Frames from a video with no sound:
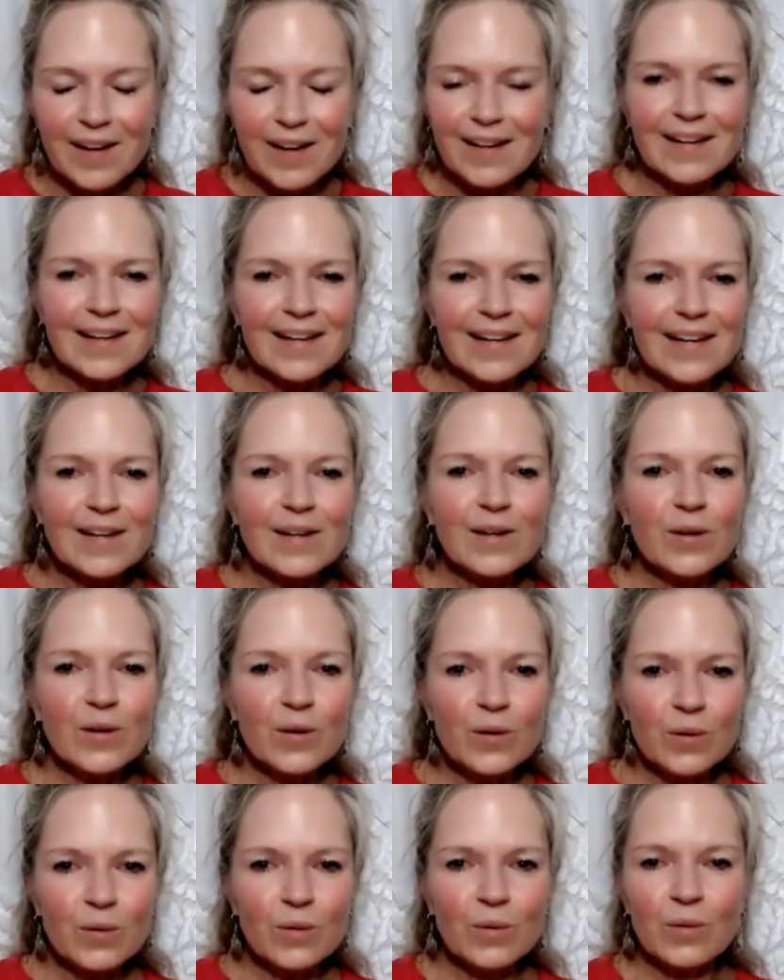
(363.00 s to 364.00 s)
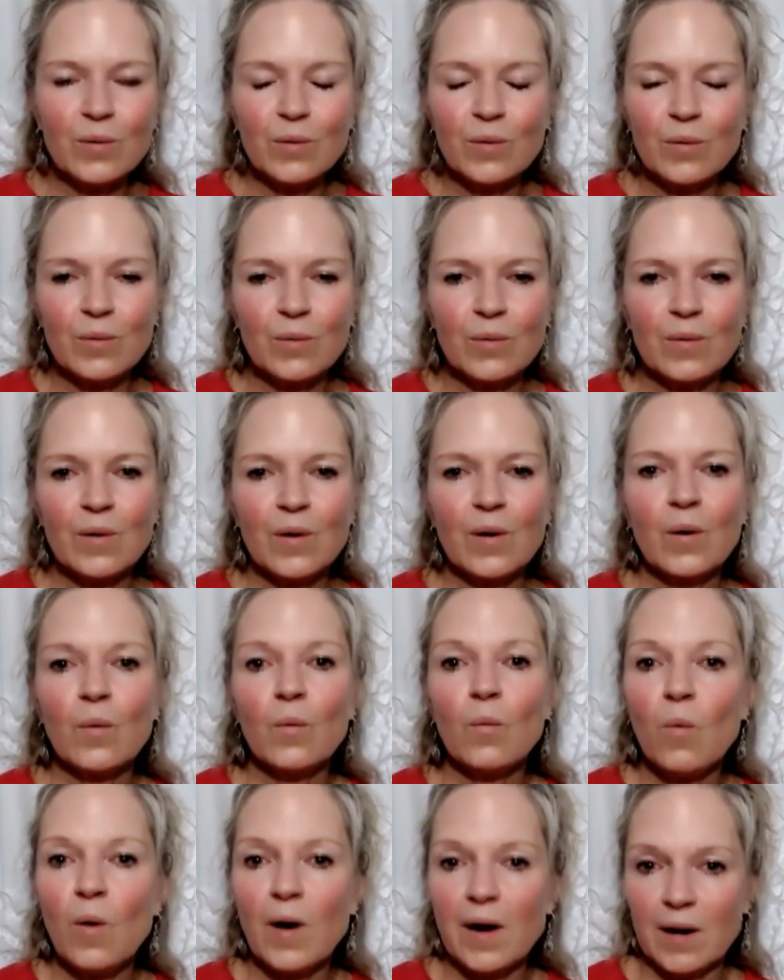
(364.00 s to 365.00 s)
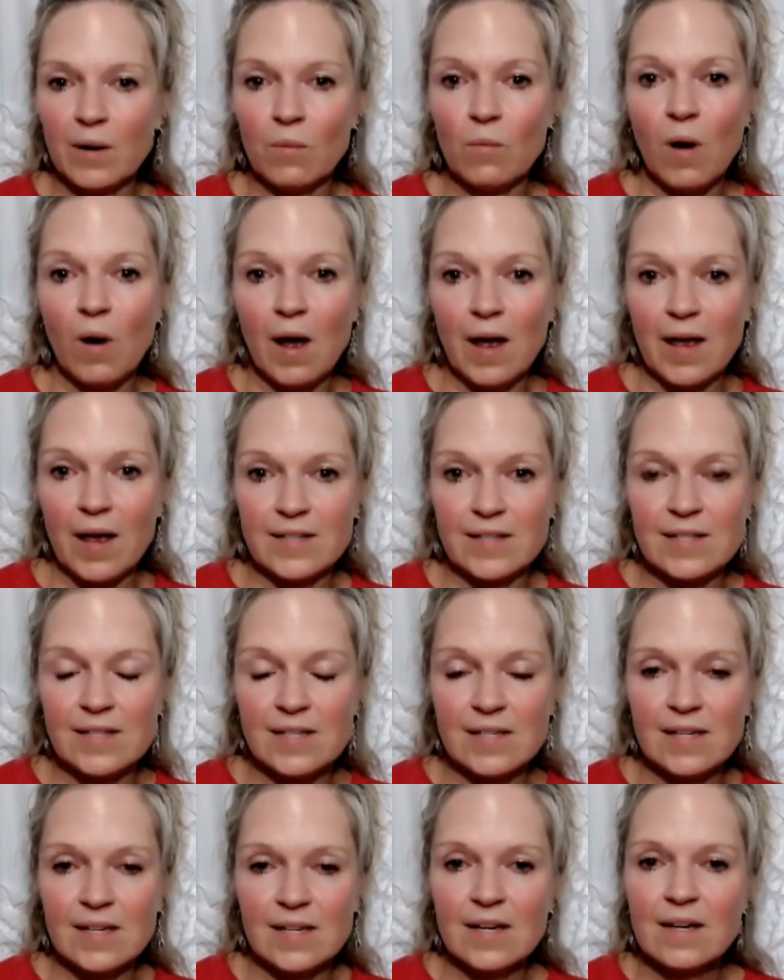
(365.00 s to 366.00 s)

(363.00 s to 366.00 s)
really knew what it was